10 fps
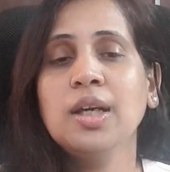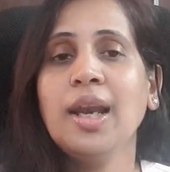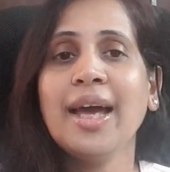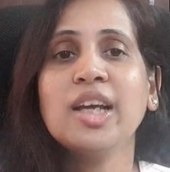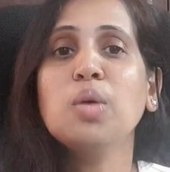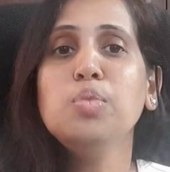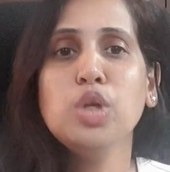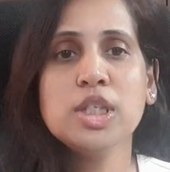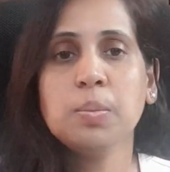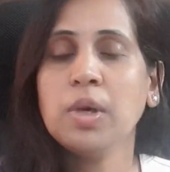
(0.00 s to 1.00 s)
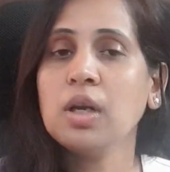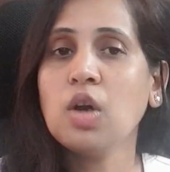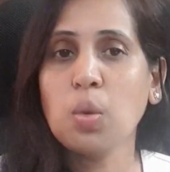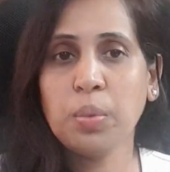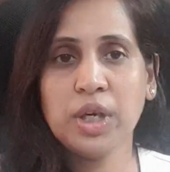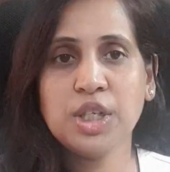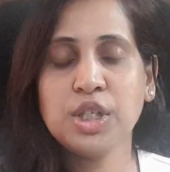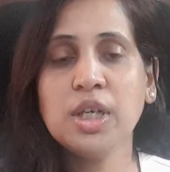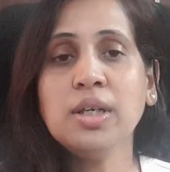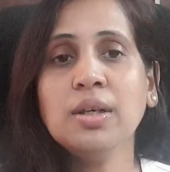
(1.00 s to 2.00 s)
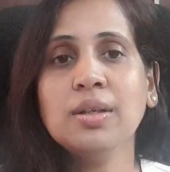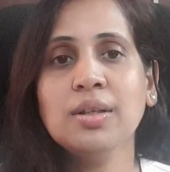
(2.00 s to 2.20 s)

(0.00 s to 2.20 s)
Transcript: like municipal corporation,